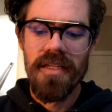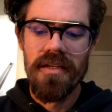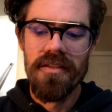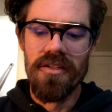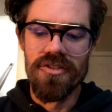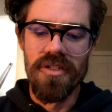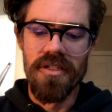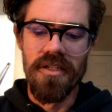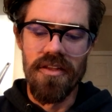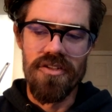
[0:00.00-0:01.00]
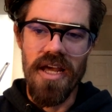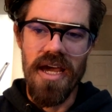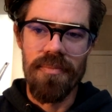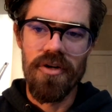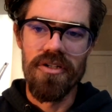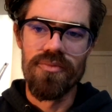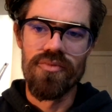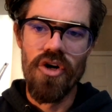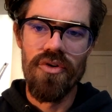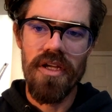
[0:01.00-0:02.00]
There's an app called
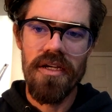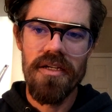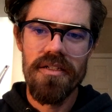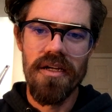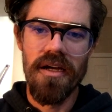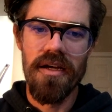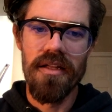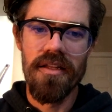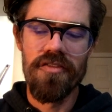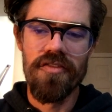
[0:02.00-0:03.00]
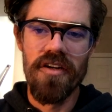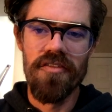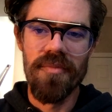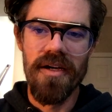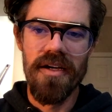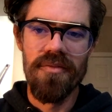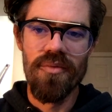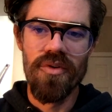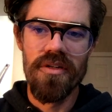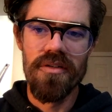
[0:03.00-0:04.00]
Roadie that a friend of mine
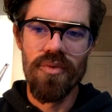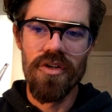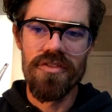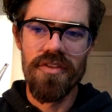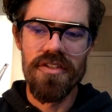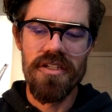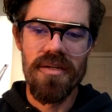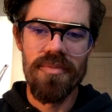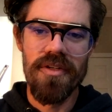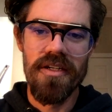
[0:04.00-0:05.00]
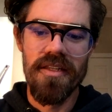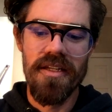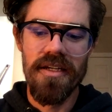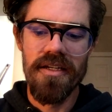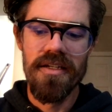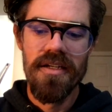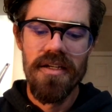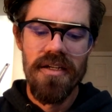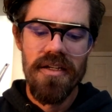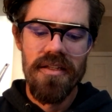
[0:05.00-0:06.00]
works for this company, and they
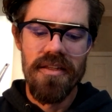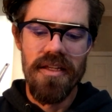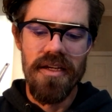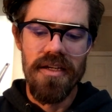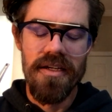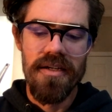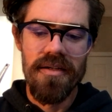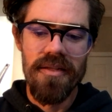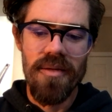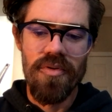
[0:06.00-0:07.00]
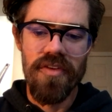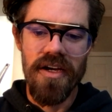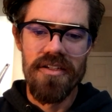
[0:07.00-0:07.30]
provide